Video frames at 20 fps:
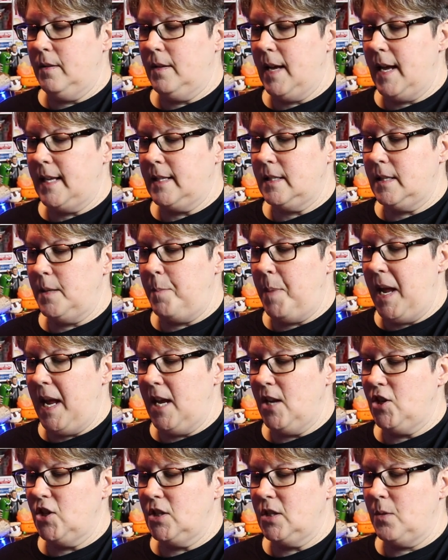Has the
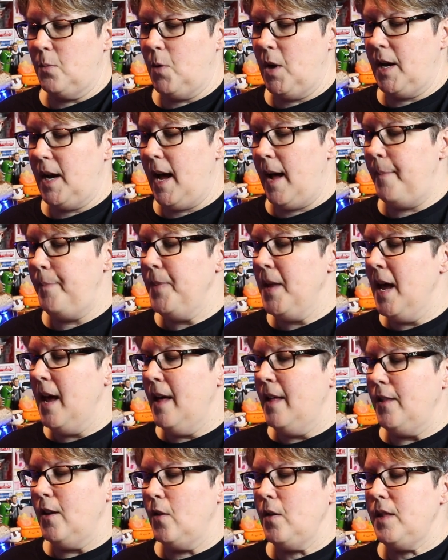pages and whatnot.
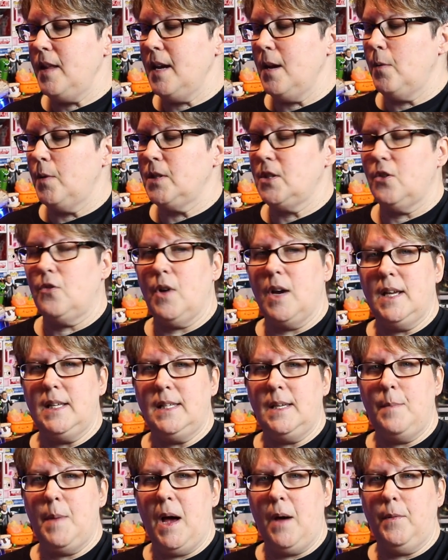The only thing I wasn't
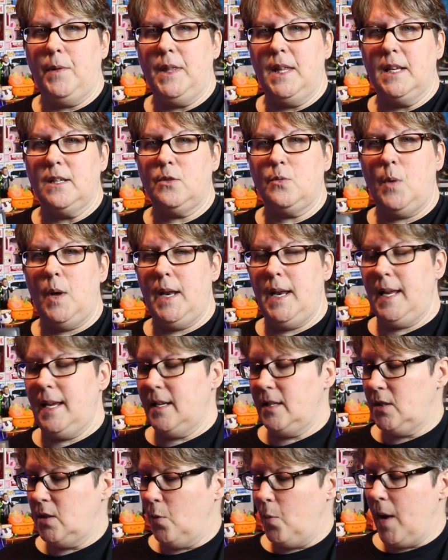crazy about with this one
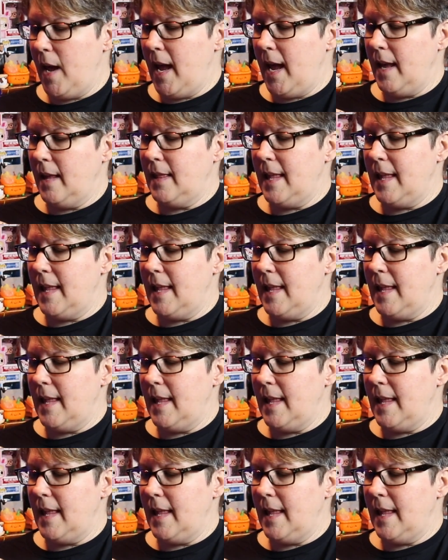is the way